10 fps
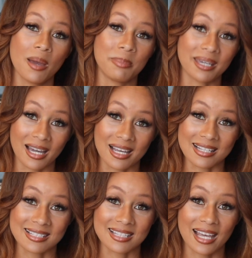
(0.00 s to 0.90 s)

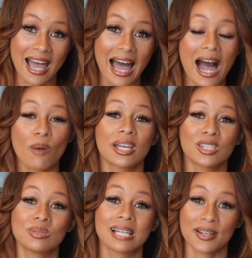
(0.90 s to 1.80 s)
because how can
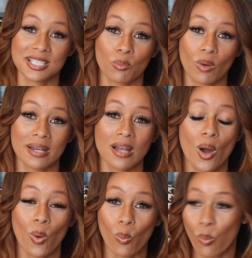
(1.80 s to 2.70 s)
you tell someone
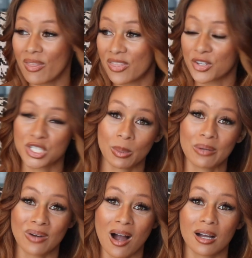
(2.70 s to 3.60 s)
what they're
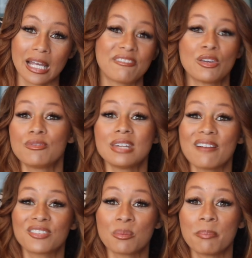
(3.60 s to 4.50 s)
doing wrong if you've
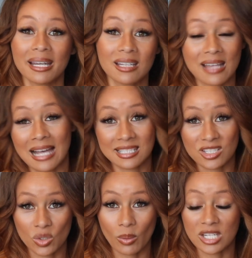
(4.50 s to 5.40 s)
never been in that
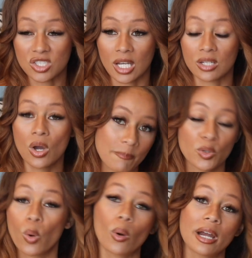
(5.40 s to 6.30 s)
situation,
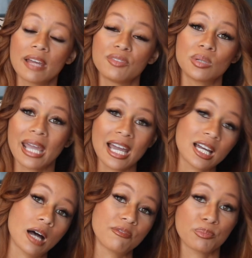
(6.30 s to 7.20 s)
or if you
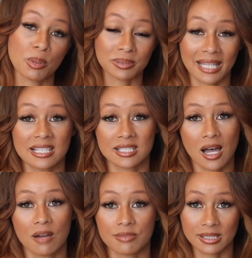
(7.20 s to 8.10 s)
can't come from a place
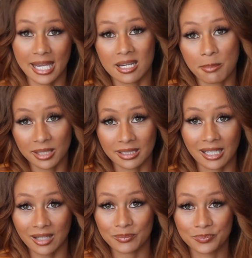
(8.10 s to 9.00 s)
of
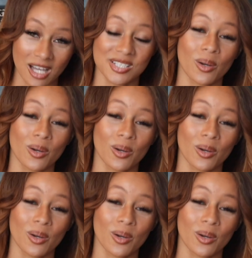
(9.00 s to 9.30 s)
relatability?